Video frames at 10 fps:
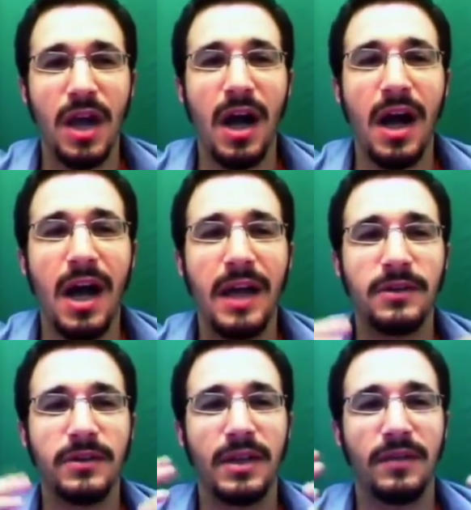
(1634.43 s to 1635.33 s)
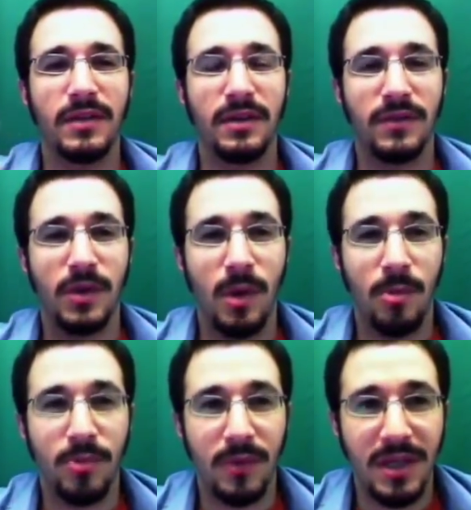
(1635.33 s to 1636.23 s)
a higher level of
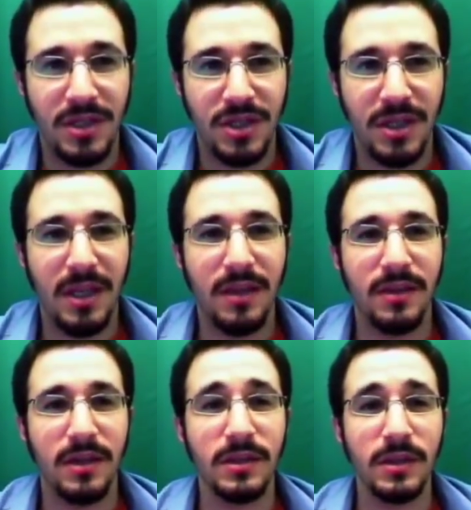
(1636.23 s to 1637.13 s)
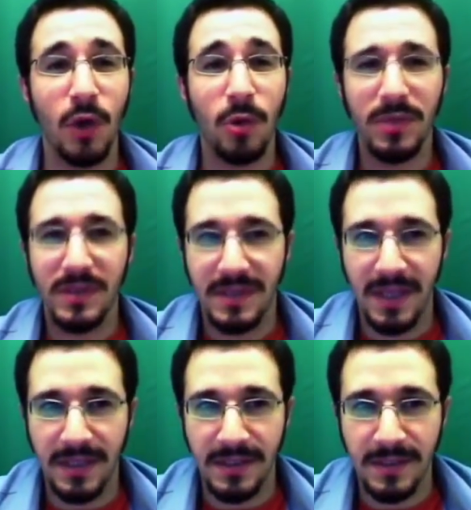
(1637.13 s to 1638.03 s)
cooperation in the global
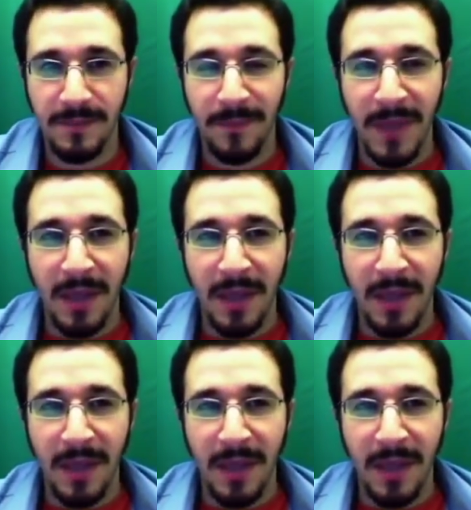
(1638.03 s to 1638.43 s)
sense.